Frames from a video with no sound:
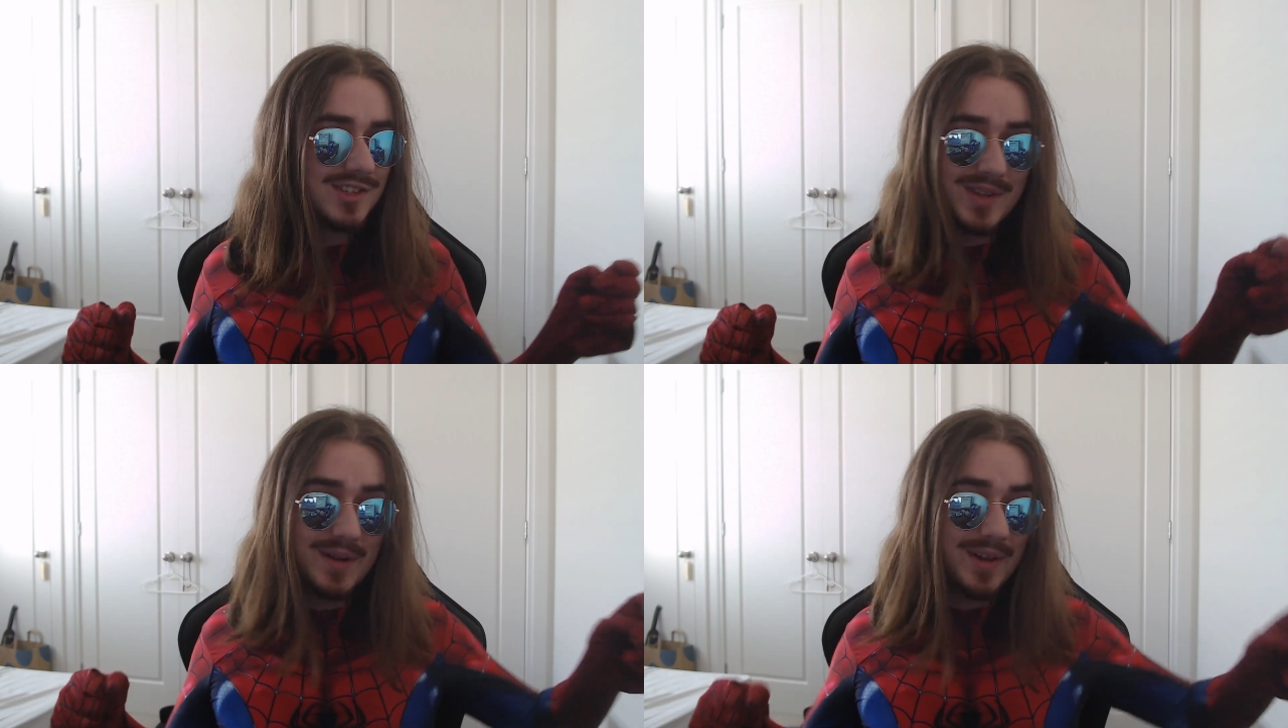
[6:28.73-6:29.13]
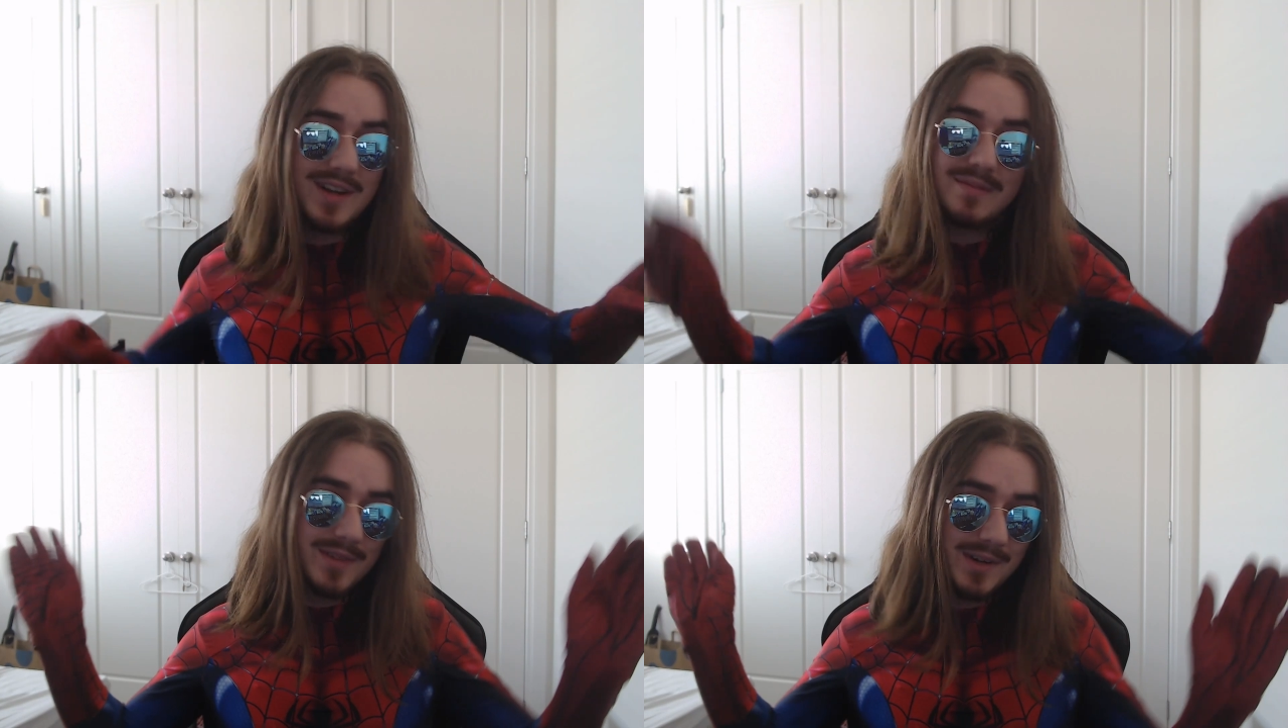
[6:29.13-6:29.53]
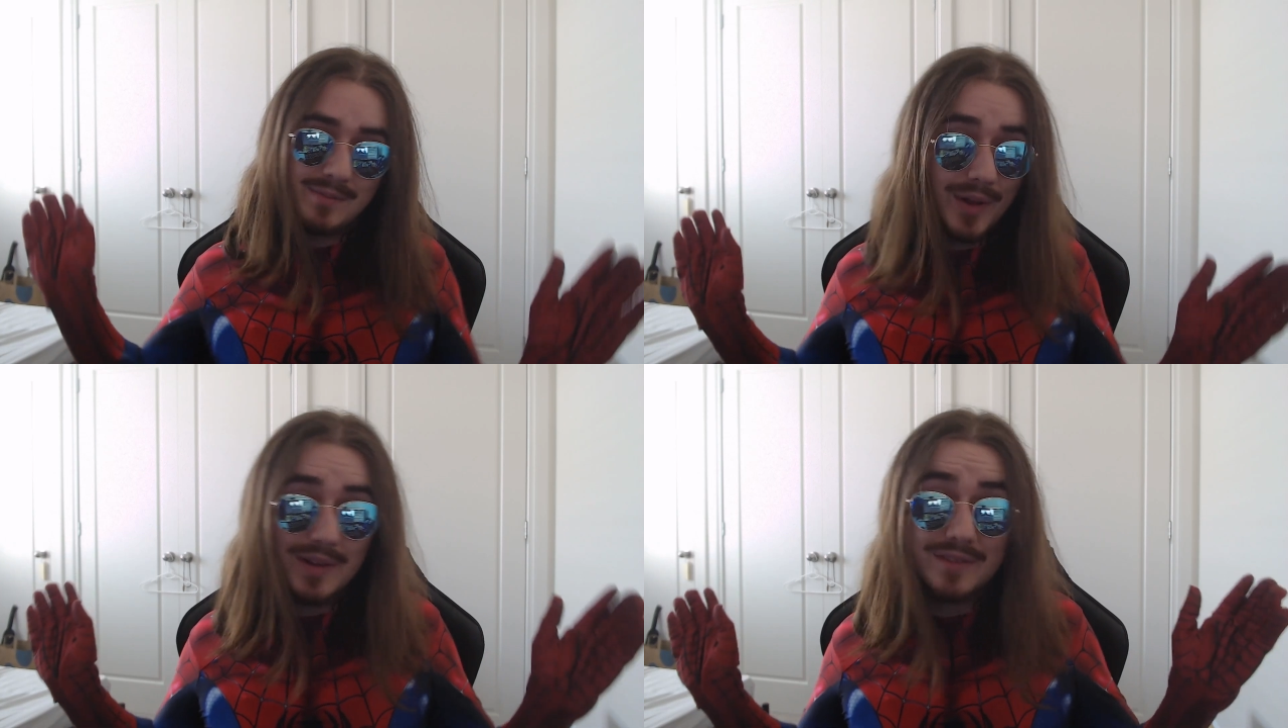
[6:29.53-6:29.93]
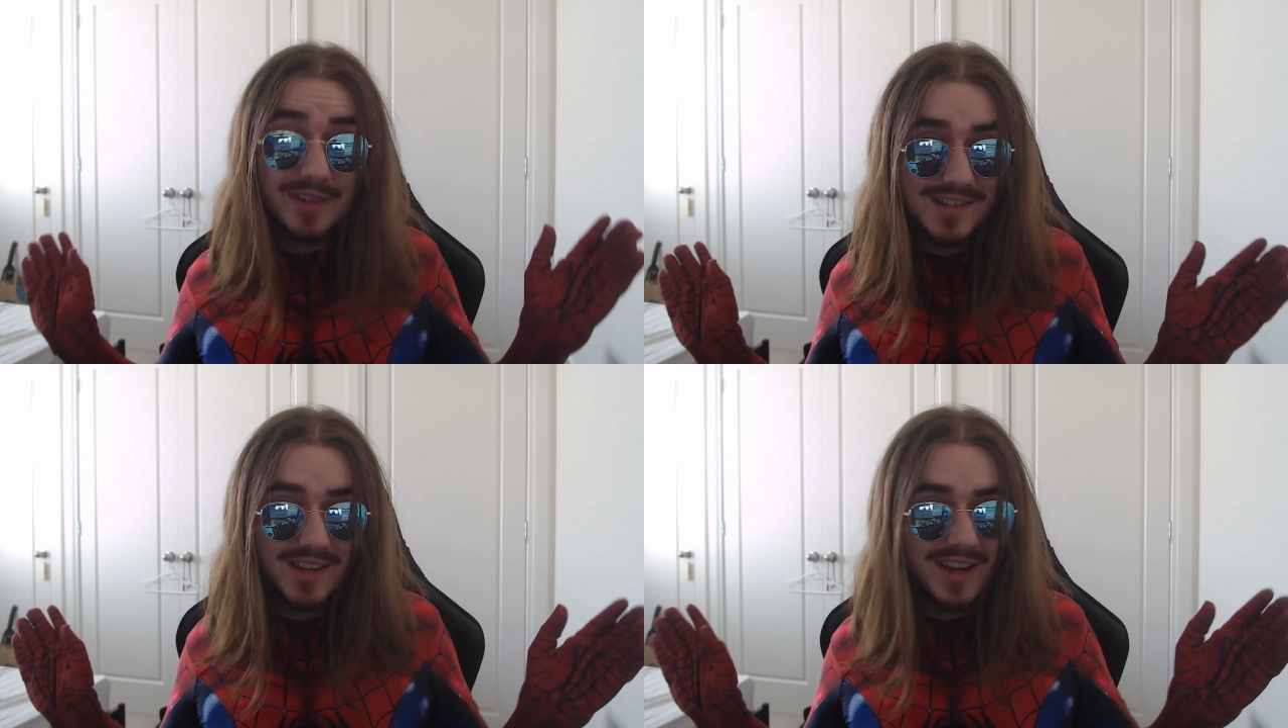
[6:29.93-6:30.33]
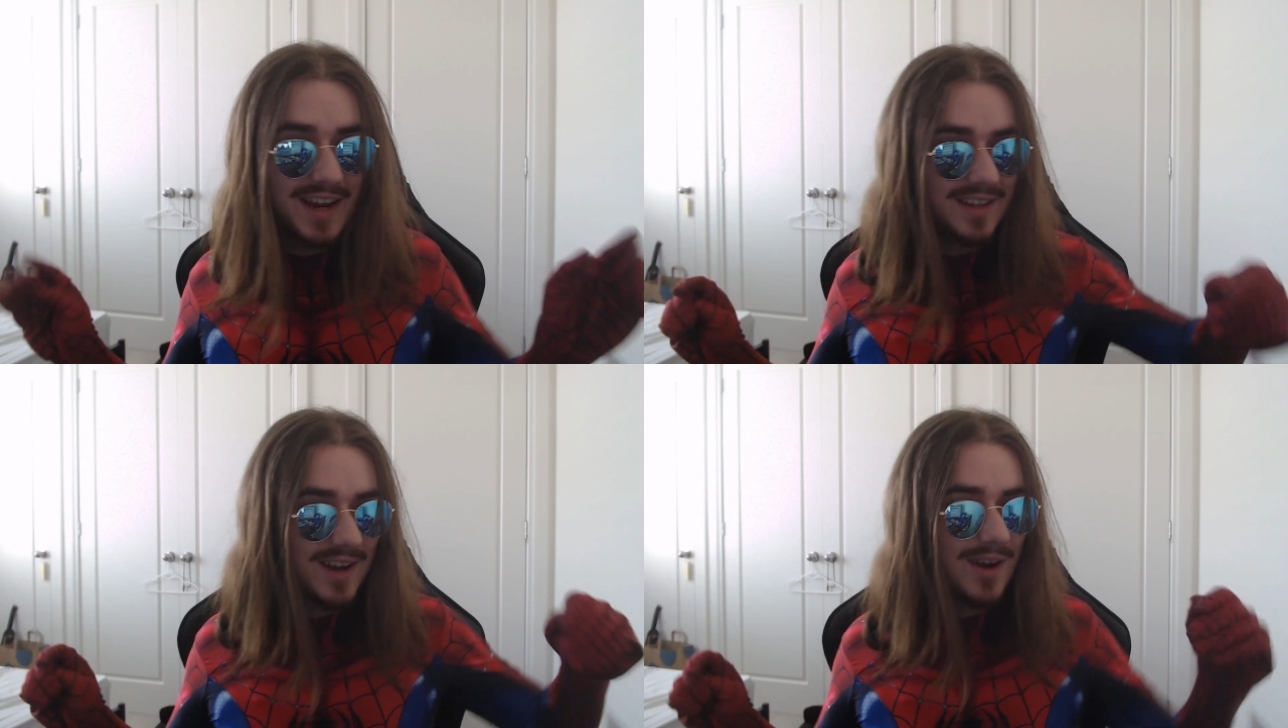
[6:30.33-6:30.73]
they're like, oh, well, we'll
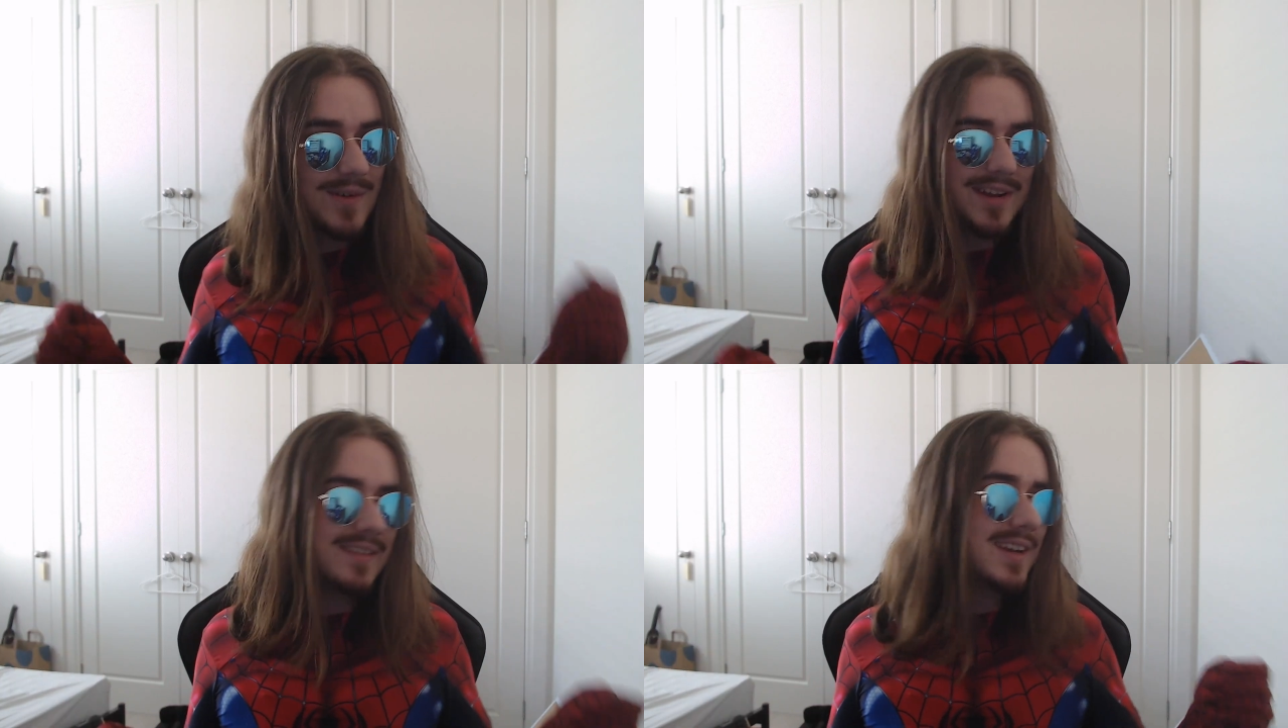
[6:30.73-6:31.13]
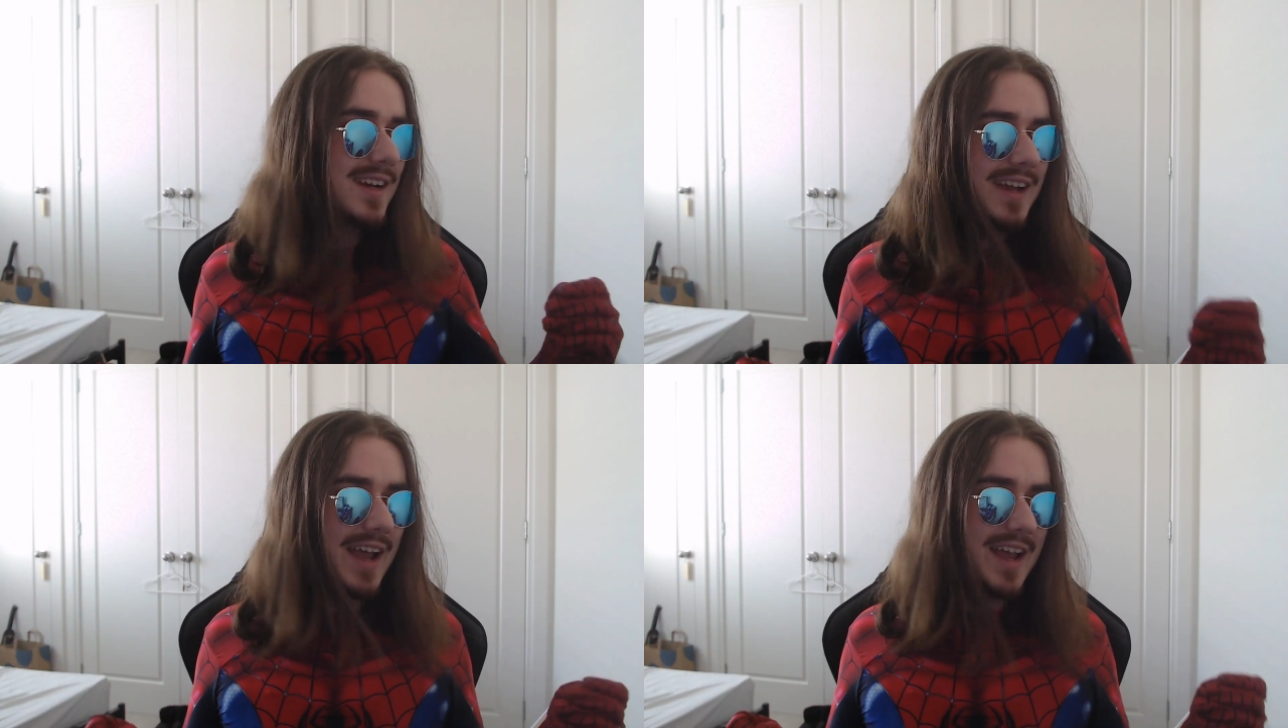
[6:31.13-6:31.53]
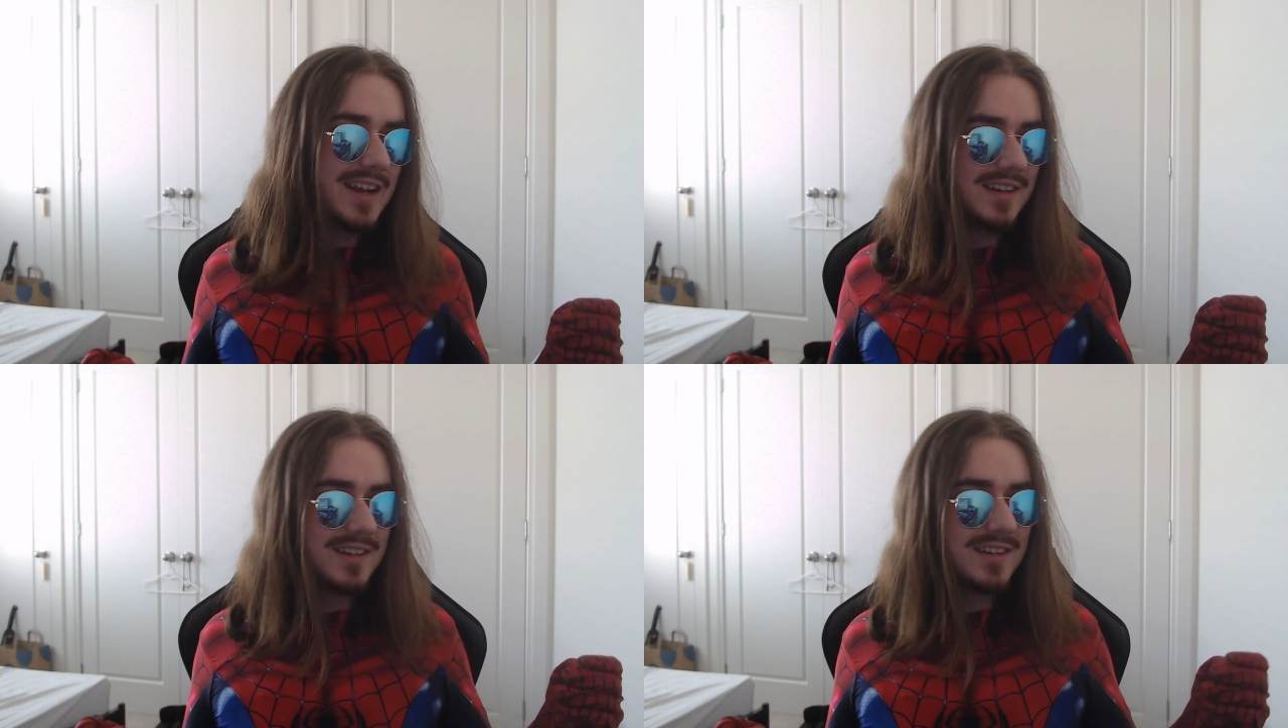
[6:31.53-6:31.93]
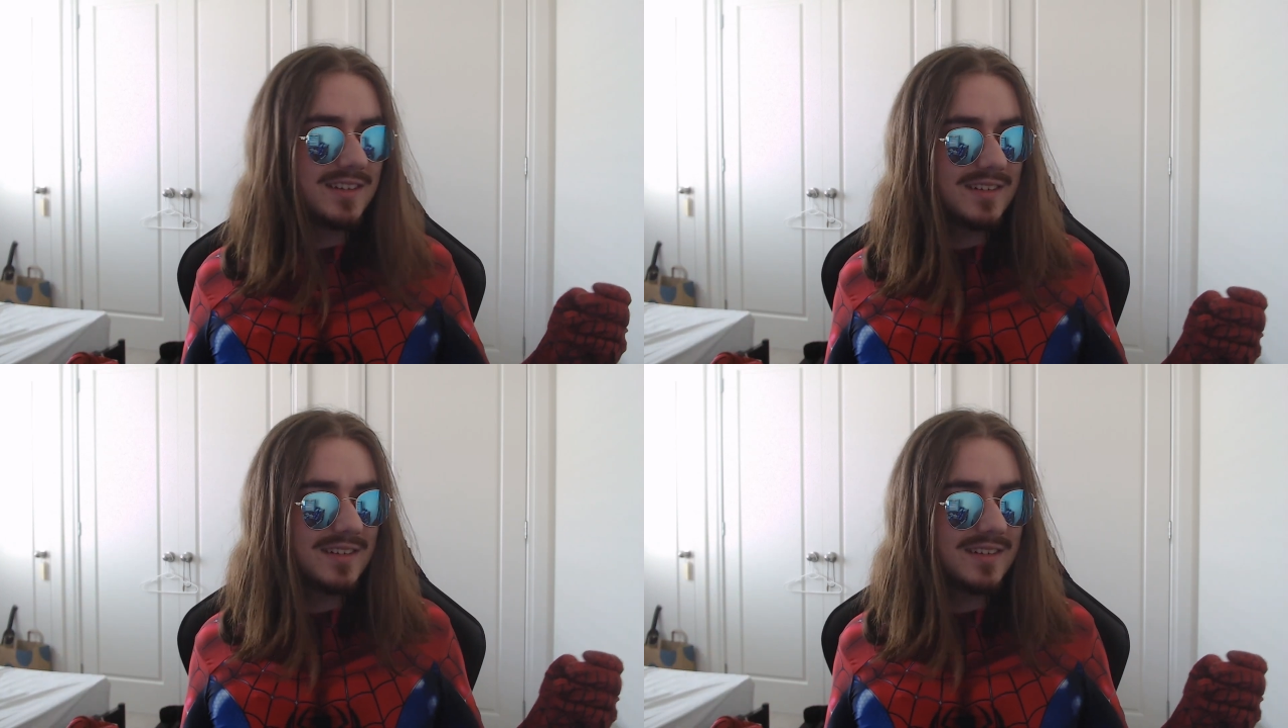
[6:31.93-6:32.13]
investigate. They go in, and